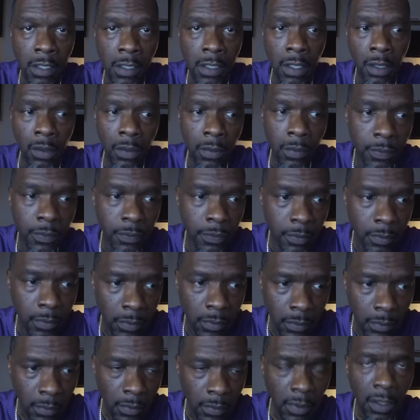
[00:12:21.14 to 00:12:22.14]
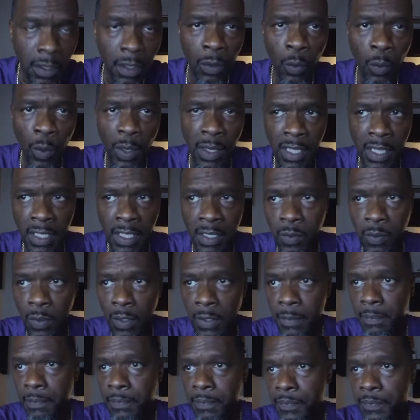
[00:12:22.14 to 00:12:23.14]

so with this one,